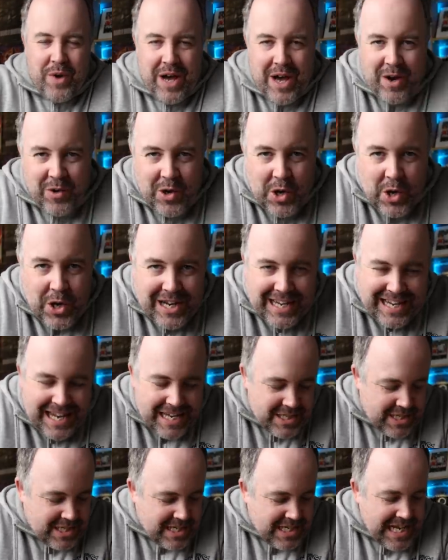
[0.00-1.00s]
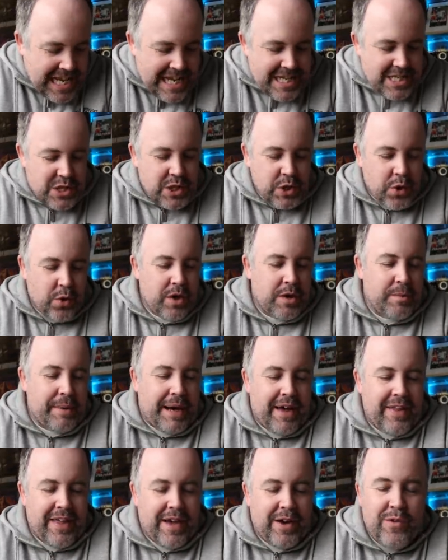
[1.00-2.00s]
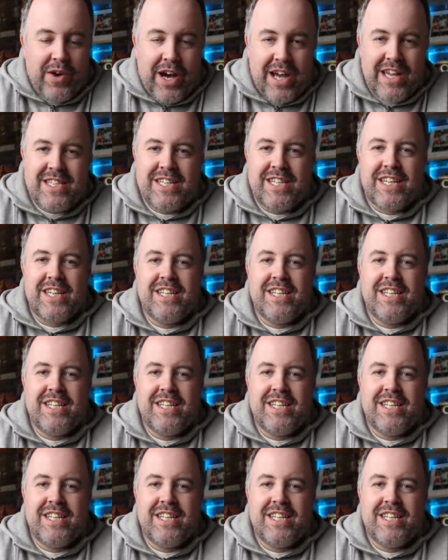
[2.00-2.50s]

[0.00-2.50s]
Well, look, let's talk about that, right?